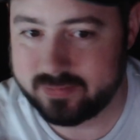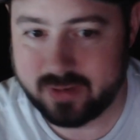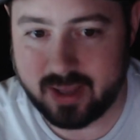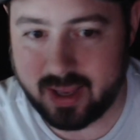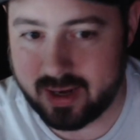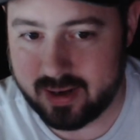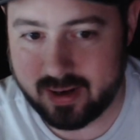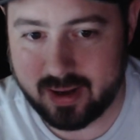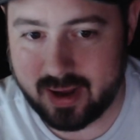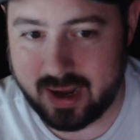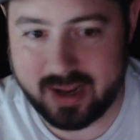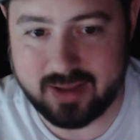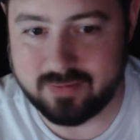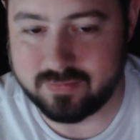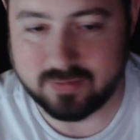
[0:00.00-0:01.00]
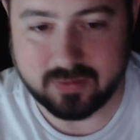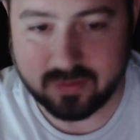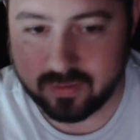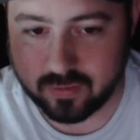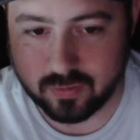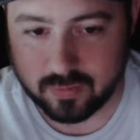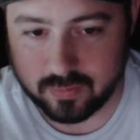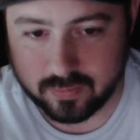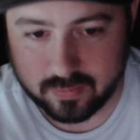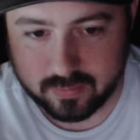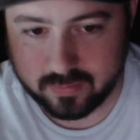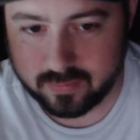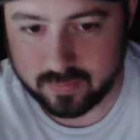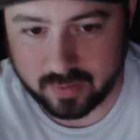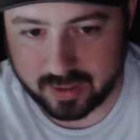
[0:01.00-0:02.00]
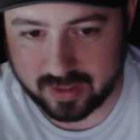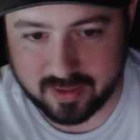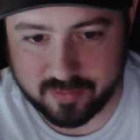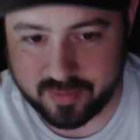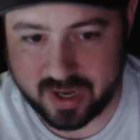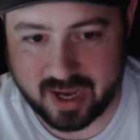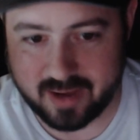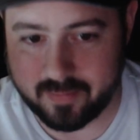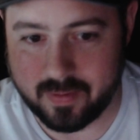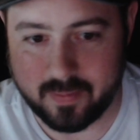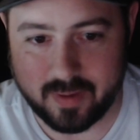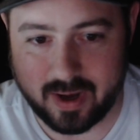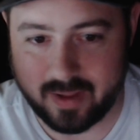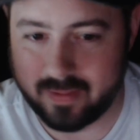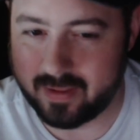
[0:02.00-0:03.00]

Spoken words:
And I even knew, like in the back of my mind,